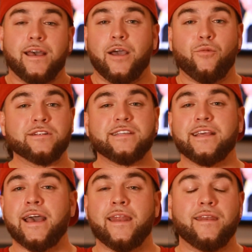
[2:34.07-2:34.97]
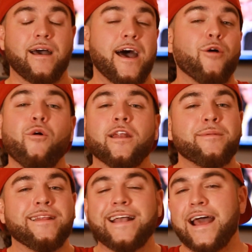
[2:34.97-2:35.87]
And once again, I don't want to
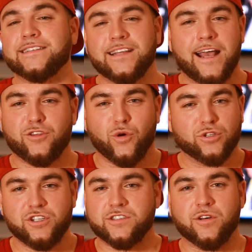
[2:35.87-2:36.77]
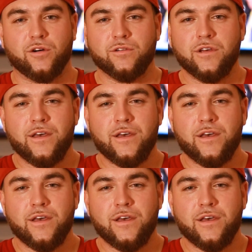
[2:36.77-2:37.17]
be the guy to say I told you so.